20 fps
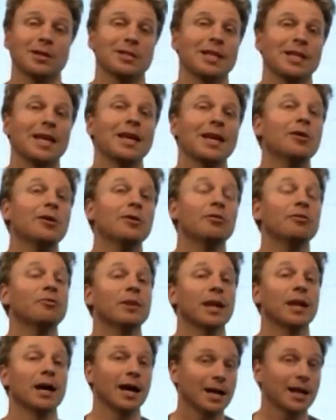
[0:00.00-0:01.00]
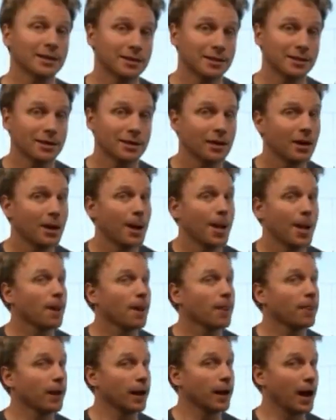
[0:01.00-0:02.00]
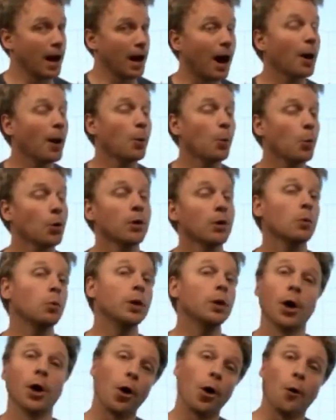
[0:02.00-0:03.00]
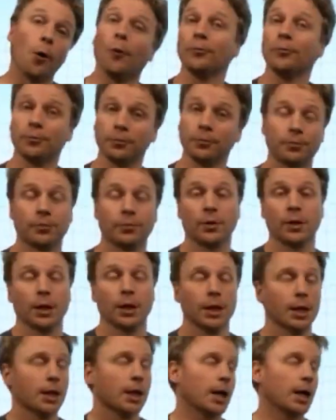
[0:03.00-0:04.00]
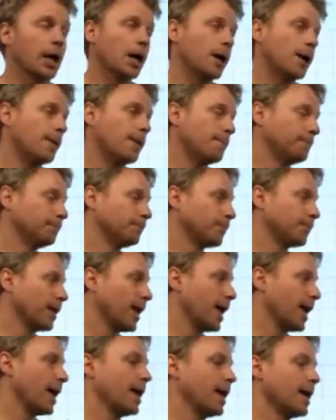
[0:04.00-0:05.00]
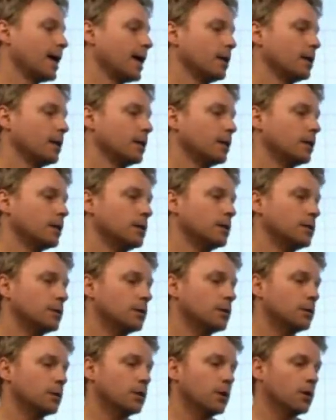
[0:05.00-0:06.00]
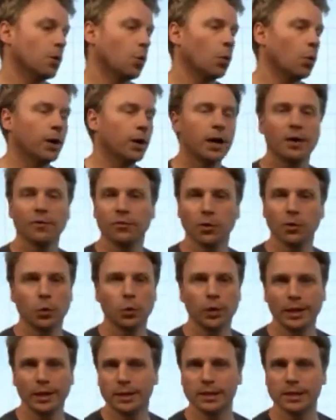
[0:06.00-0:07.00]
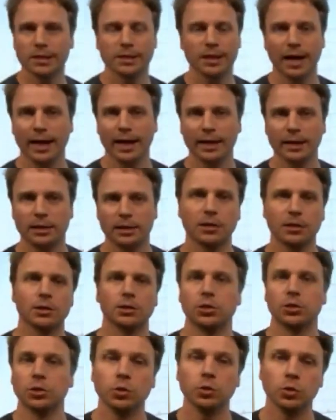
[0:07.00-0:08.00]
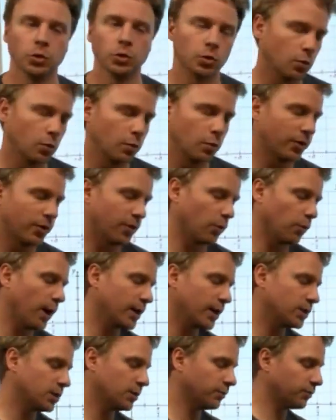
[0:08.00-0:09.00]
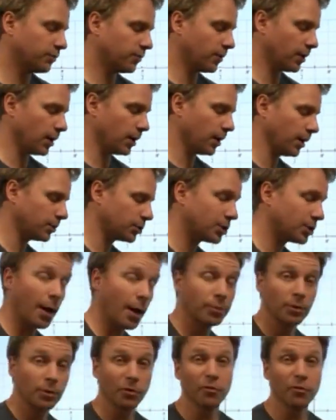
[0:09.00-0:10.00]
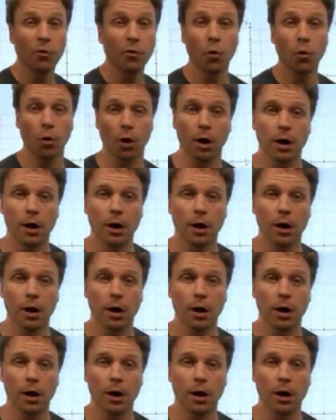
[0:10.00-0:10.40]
if not, then onward we go. And whatever we decide to do with the rest of chapter 4,